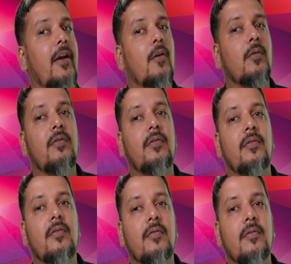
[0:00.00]

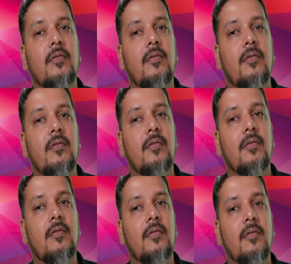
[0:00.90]
crores,
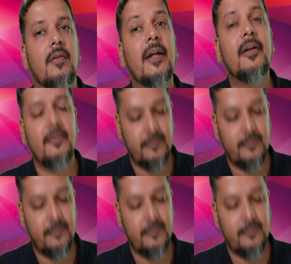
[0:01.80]
then